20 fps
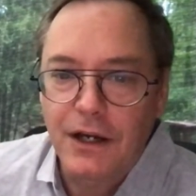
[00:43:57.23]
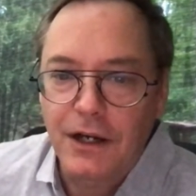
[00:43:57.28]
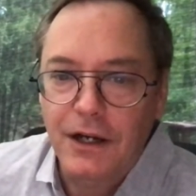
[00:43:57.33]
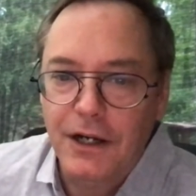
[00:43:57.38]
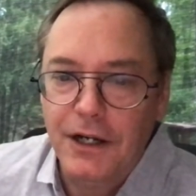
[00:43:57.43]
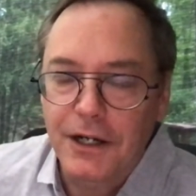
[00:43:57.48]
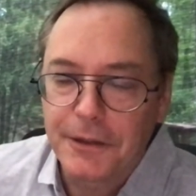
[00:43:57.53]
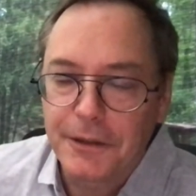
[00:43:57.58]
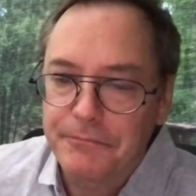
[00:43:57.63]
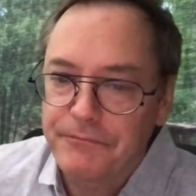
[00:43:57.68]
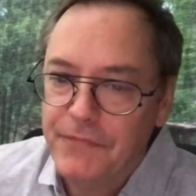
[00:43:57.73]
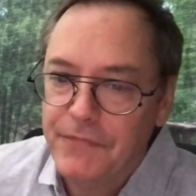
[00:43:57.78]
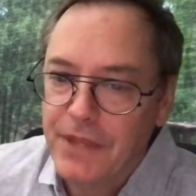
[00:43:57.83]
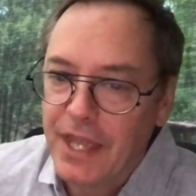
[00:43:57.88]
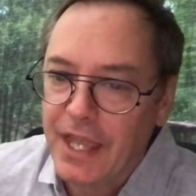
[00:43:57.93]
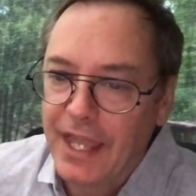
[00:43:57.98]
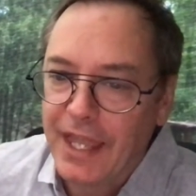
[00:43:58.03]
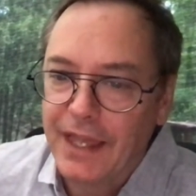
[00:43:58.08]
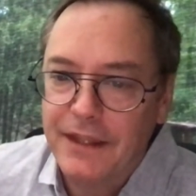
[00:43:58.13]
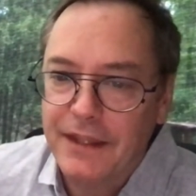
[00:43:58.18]
Um,
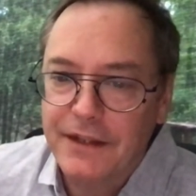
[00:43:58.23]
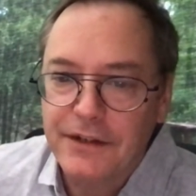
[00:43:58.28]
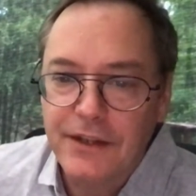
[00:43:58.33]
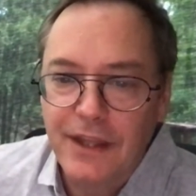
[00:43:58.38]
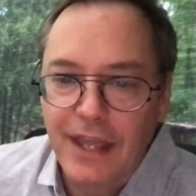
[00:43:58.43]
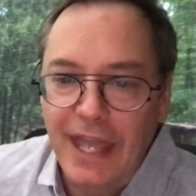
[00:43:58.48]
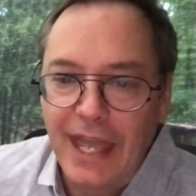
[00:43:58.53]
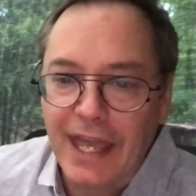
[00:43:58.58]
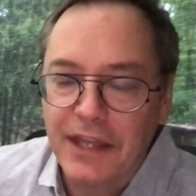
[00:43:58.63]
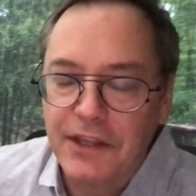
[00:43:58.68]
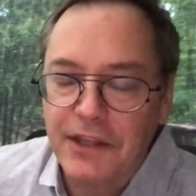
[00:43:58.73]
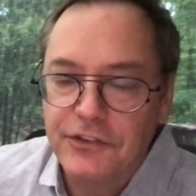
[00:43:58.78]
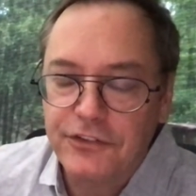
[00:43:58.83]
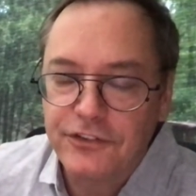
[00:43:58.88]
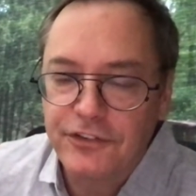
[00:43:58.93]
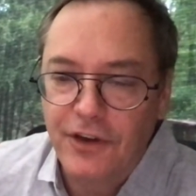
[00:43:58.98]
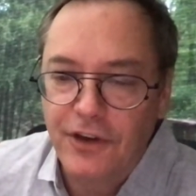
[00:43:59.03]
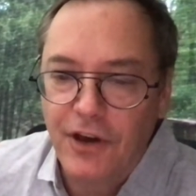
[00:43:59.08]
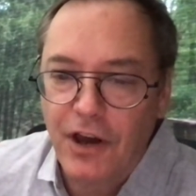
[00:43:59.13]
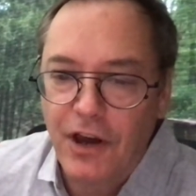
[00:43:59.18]
and
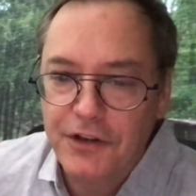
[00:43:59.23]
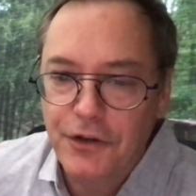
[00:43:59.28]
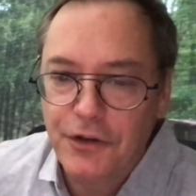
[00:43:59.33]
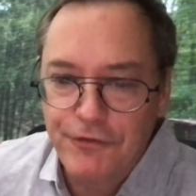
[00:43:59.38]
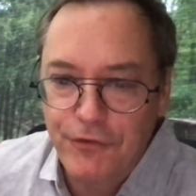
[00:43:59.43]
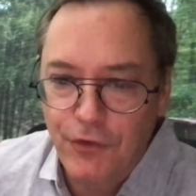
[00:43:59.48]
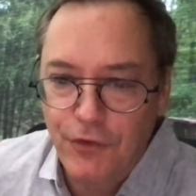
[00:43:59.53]
as audio